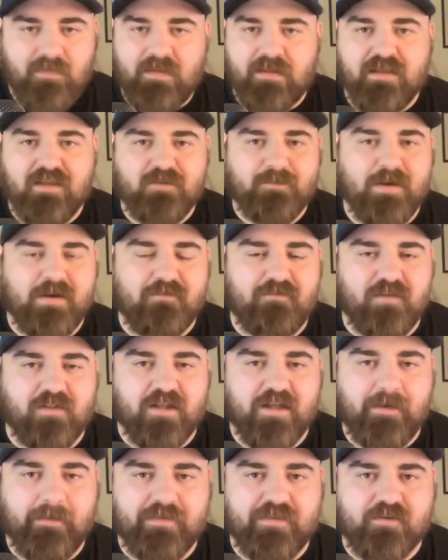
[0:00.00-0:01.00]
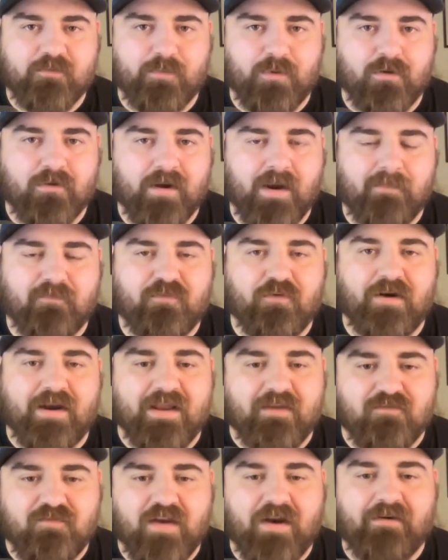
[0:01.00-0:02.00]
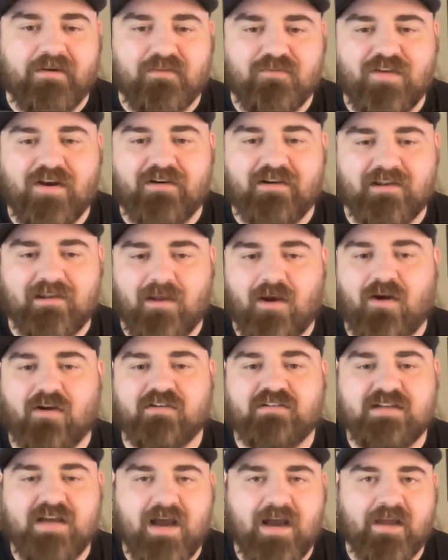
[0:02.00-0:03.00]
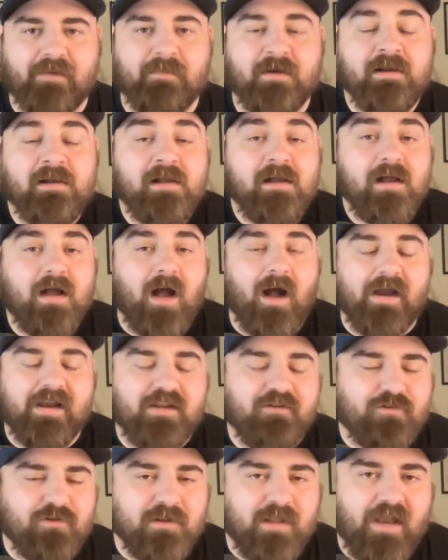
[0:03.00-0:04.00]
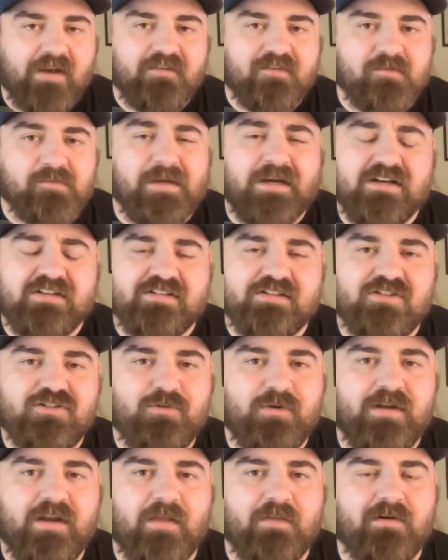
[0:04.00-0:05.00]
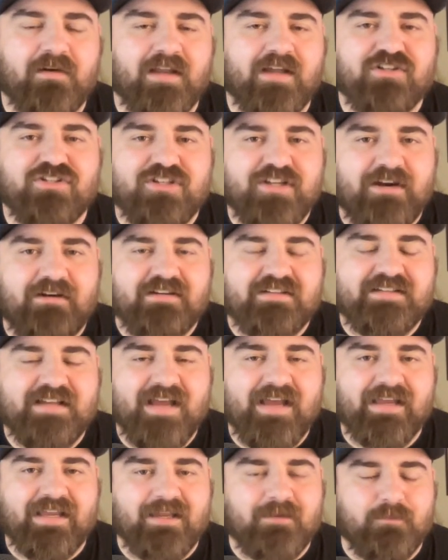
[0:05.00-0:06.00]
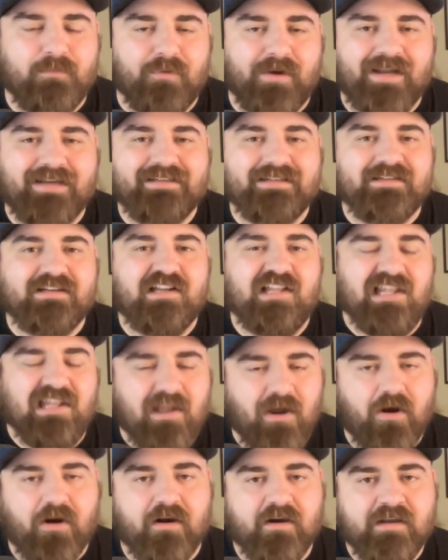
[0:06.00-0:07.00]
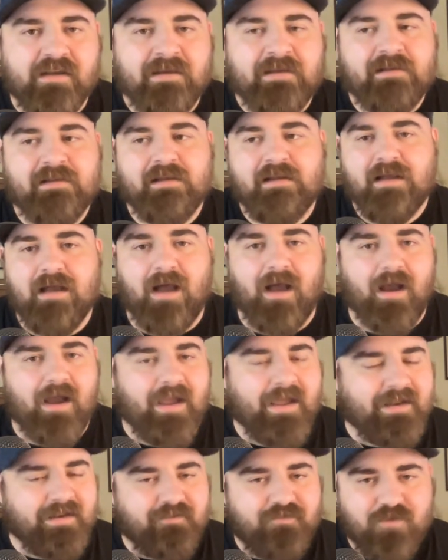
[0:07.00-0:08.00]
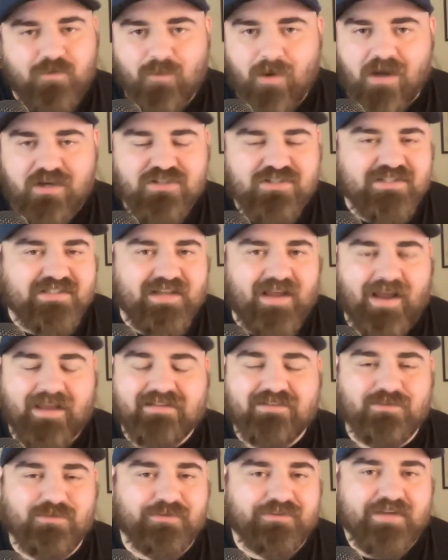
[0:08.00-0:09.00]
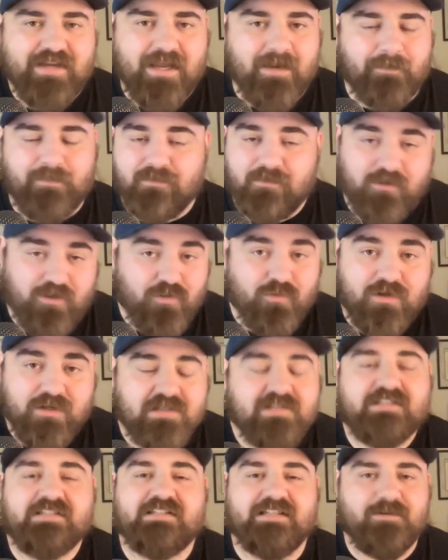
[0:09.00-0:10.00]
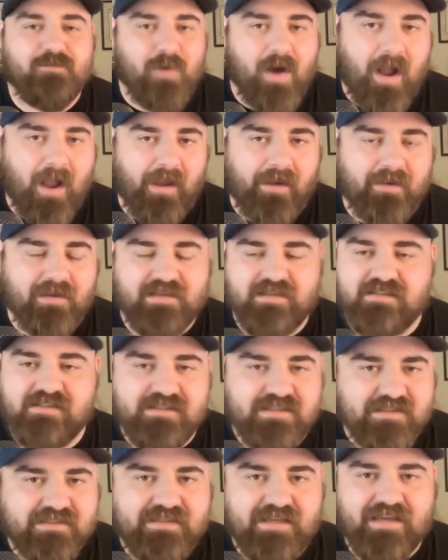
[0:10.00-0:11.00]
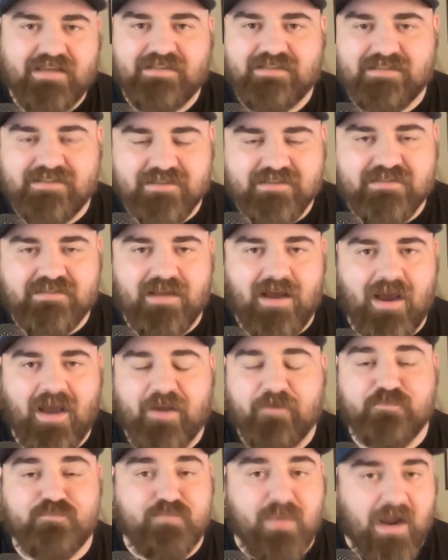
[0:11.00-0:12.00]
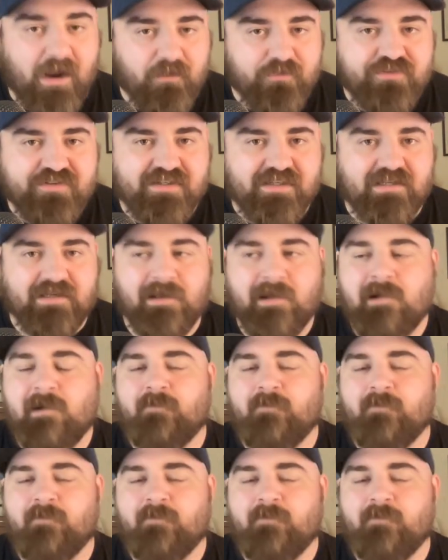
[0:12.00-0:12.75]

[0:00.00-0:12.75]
he has been affiliated with his program for a very, very long time. Uh, he drew a lot of comparisons to another legendary Zag in Brandon Clarke. Uh, and if you watched his high school tape, you could see why. He's 6'8, 6'9, bouncy,